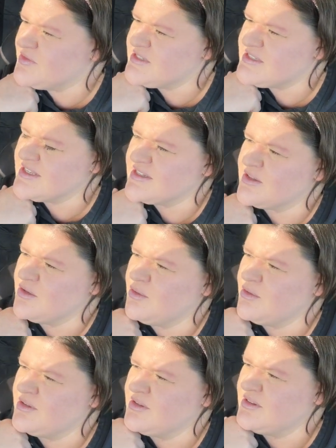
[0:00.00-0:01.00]
It's like the
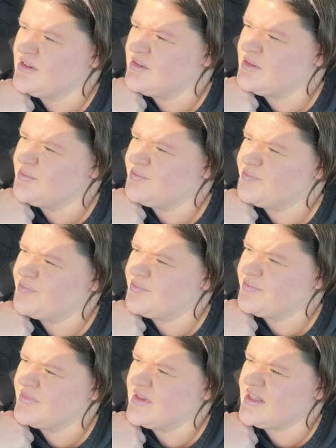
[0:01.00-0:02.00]
whole,
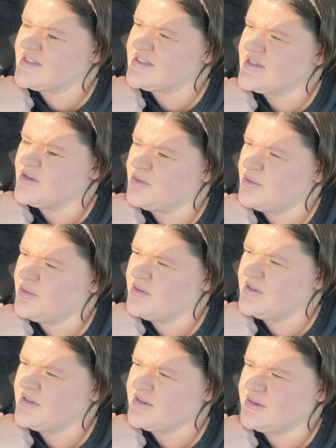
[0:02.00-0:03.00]
it's the
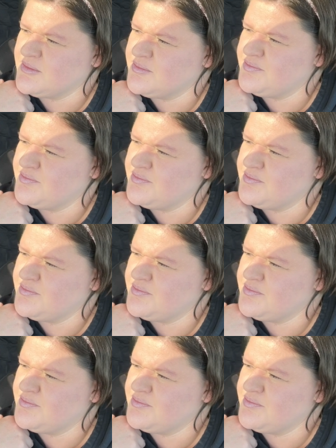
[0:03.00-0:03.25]
whole,